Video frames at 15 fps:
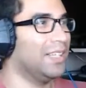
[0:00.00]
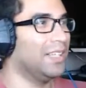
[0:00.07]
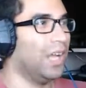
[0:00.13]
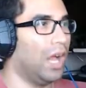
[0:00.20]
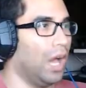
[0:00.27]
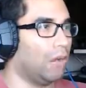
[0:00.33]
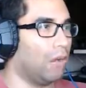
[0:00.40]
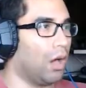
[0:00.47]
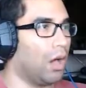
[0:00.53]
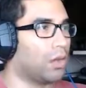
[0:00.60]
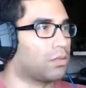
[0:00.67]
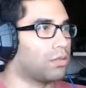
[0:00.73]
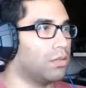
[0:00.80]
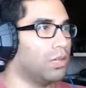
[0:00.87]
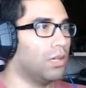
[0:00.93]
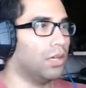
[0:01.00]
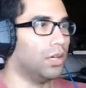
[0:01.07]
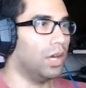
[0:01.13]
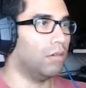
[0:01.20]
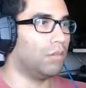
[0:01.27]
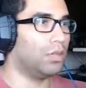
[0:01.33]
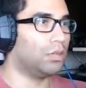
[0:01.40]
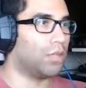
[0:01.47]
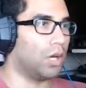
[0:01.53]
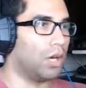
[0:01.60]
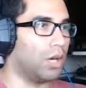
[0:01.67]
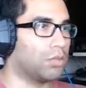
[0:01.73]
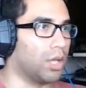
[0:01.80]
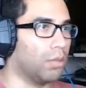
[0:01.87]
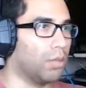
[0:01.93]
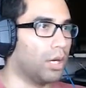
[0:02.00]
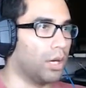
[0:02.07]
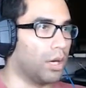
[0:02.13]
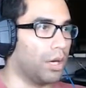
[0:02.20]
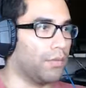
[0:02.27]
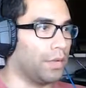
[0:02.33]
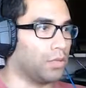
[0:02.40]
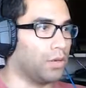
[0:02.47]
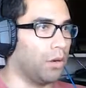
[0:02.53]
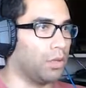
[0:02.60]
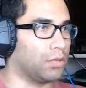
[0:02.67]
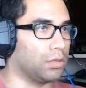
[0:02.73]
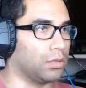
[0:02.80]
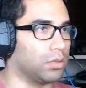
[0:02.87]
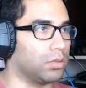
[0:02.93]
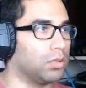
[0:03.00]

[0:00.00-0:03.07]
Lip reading: It works. It really did. I'm so big and I feel gorgeous.